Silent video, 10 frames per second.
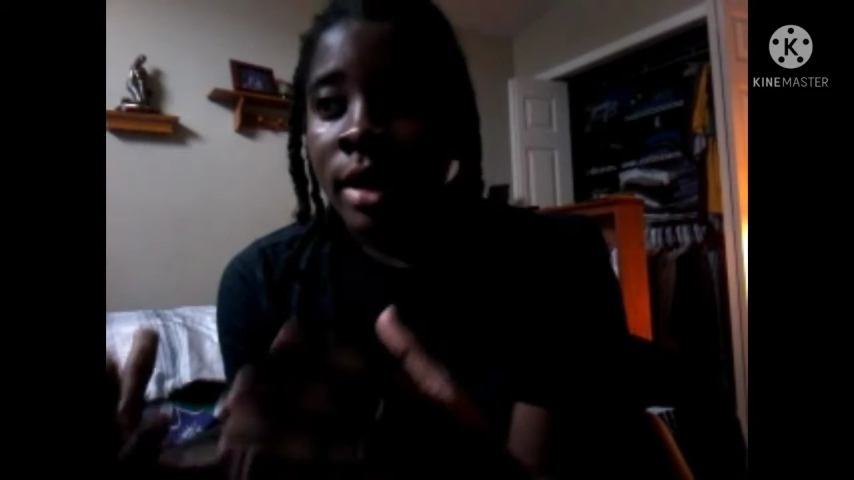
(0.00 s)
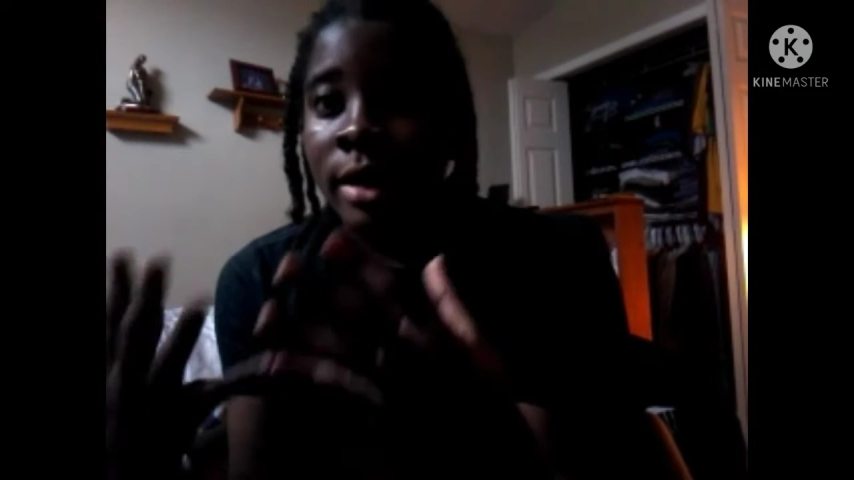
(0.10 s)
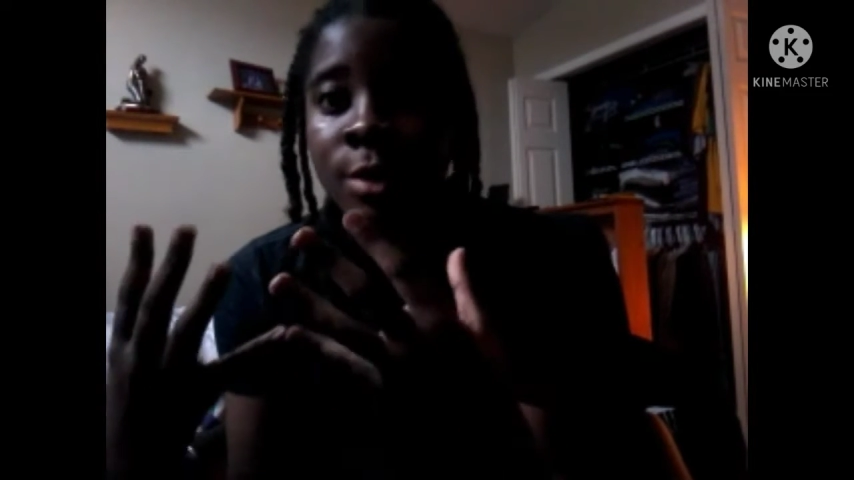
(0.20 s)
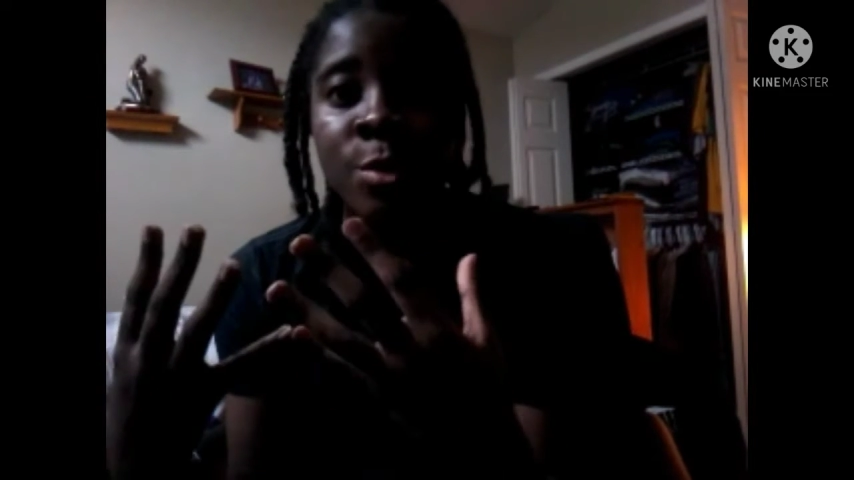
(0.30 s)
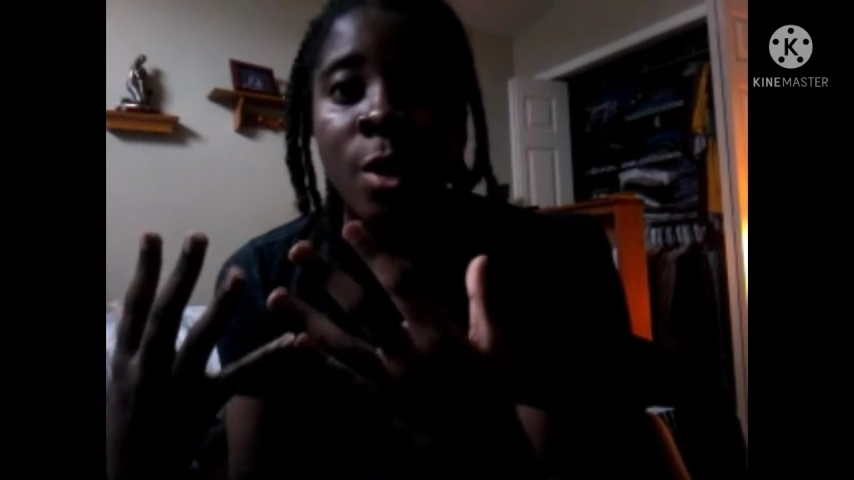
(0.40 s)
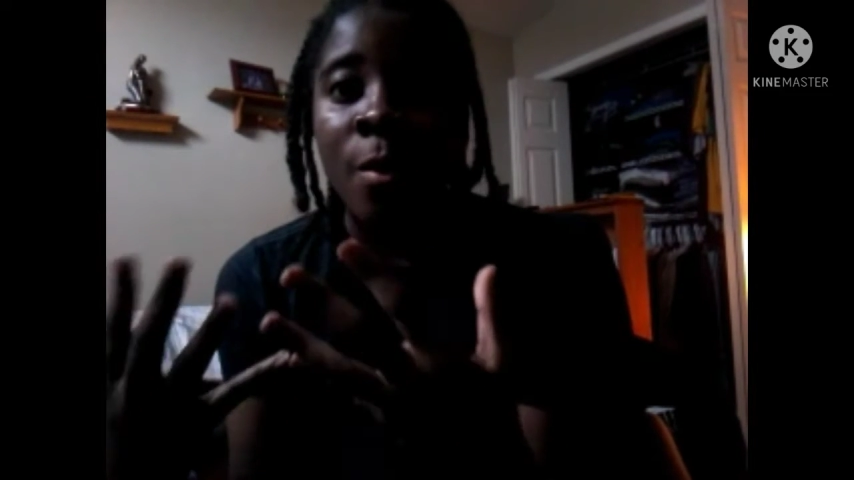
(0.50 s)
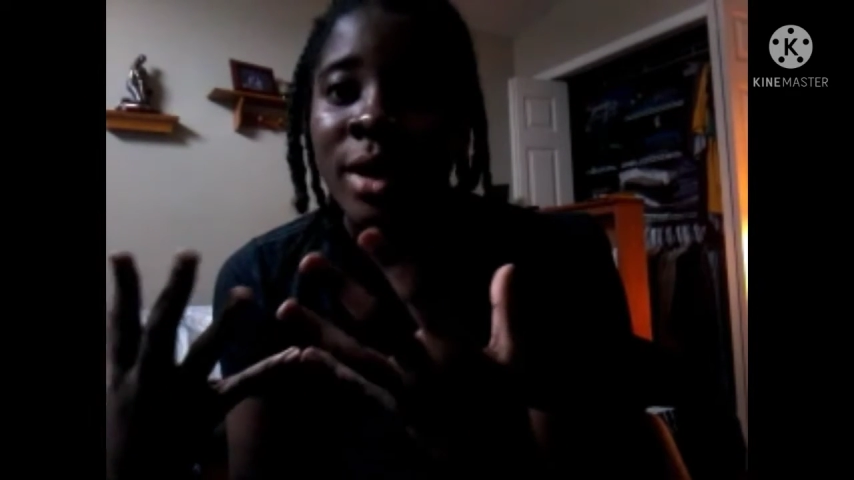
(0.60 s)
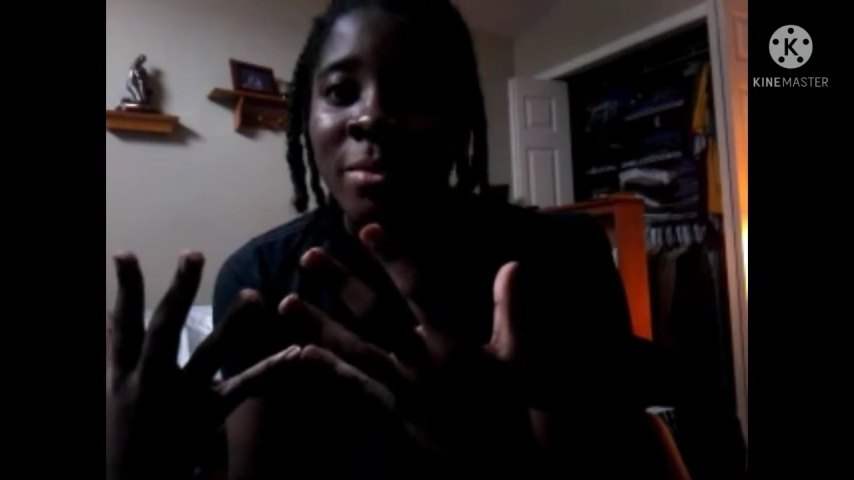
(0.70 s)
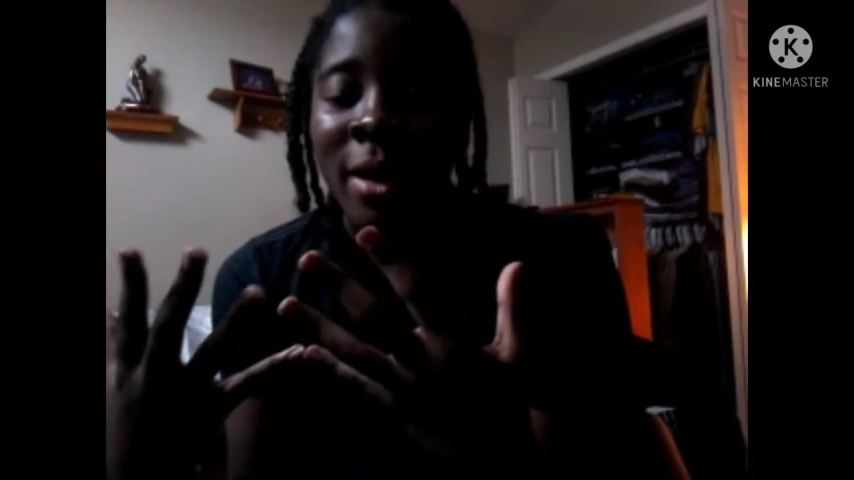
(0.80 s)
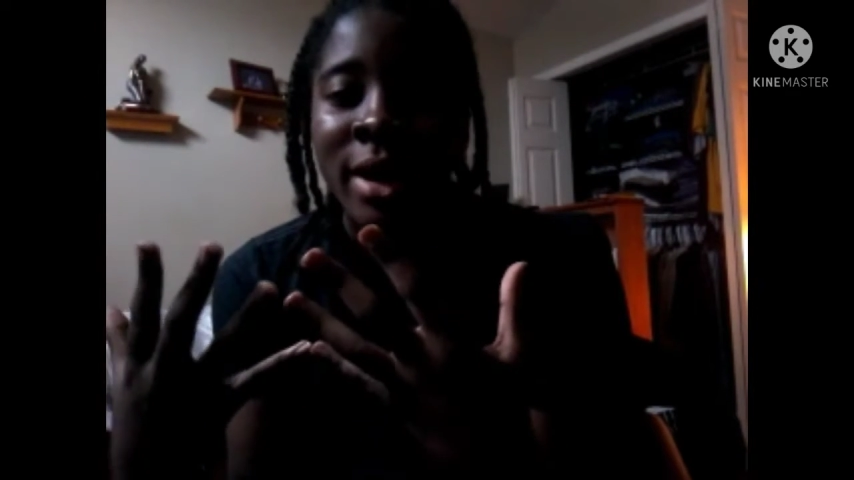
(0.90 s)
and you know
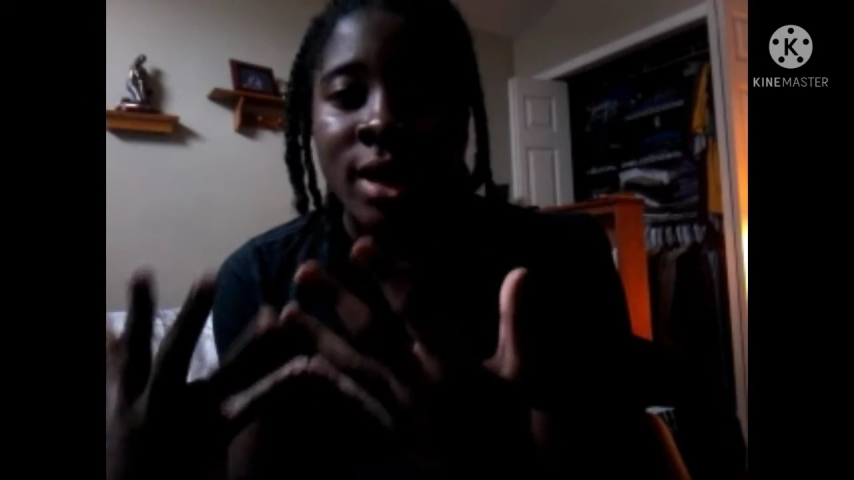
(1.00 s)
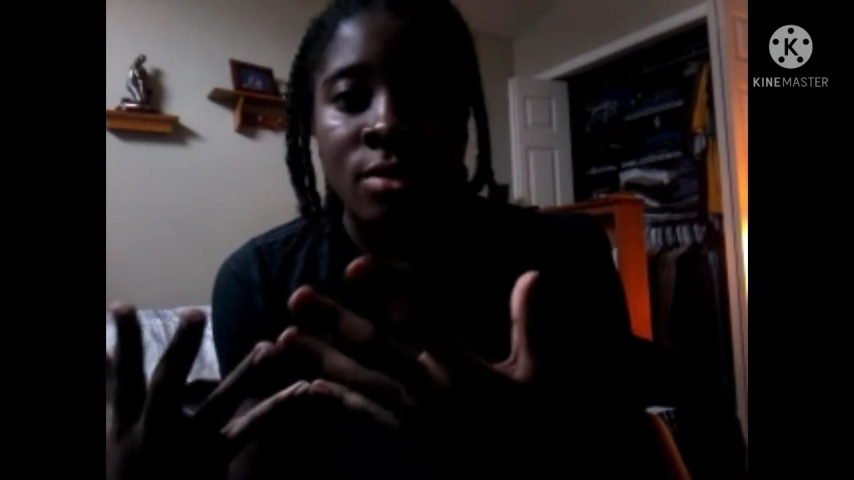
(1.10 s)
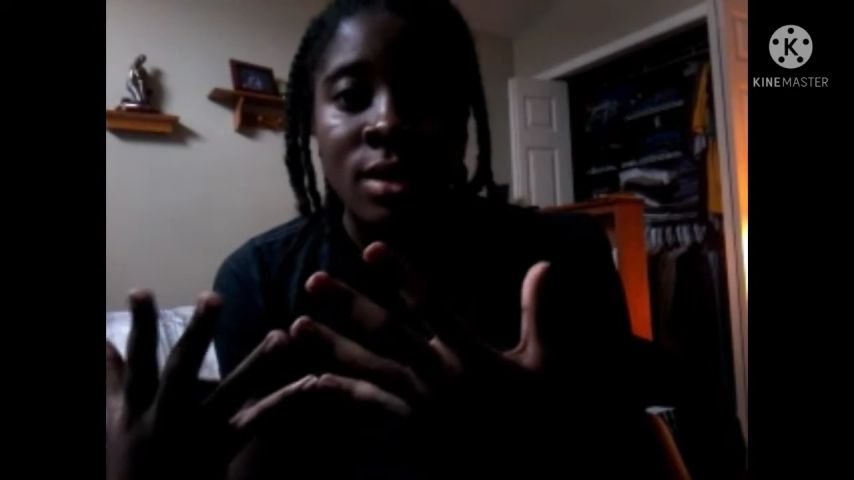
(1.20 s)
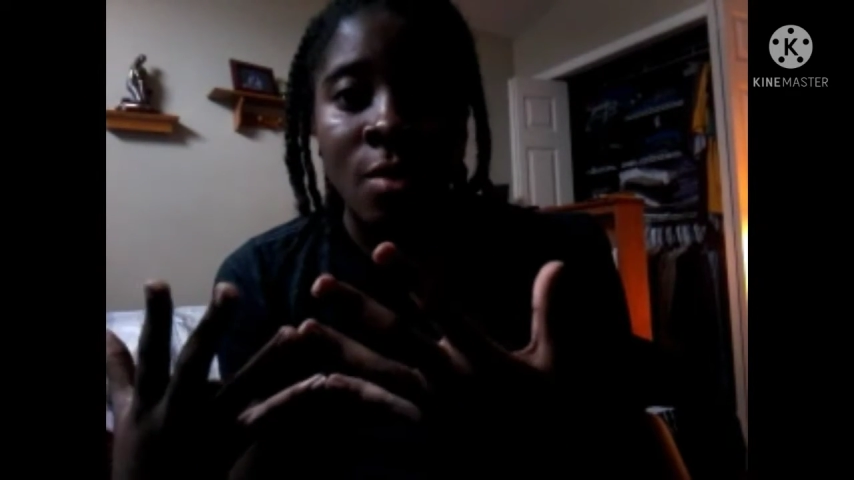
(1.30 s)
anybody else